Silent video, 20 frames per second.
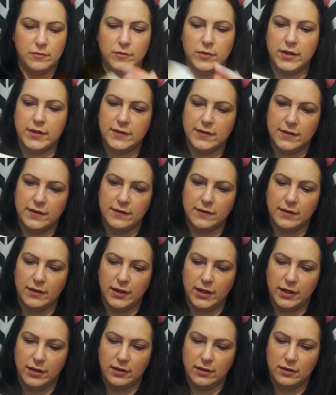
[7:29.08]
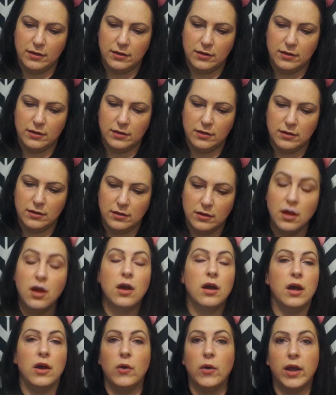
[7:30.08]
What is this? A light?
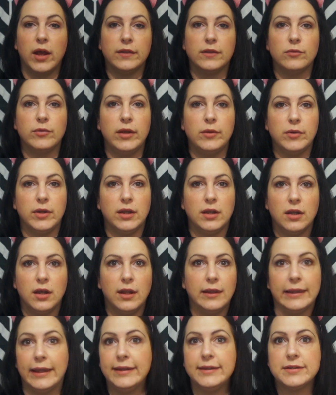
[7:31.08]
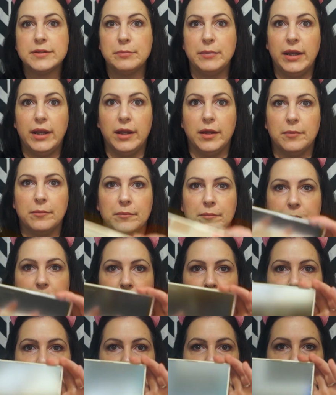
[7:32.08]
Oh, I got the right one. A light to medium.
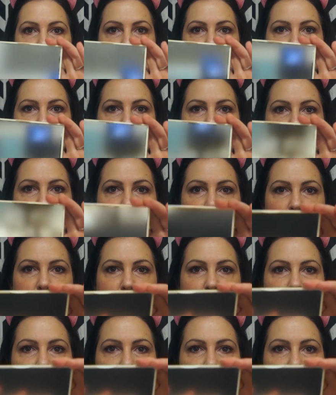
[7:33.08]
So